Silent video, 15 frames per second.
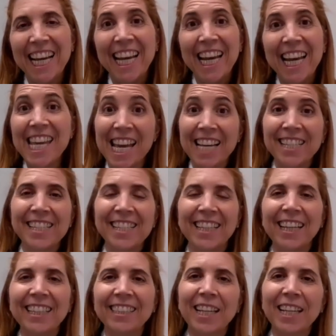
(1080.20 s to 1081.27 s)
Yes,
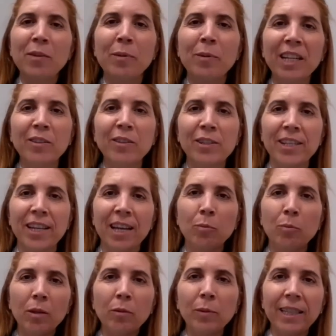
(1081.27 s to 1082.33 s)
I think we need to change
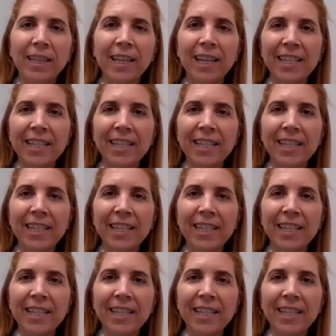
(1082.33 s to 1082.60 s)
what we teach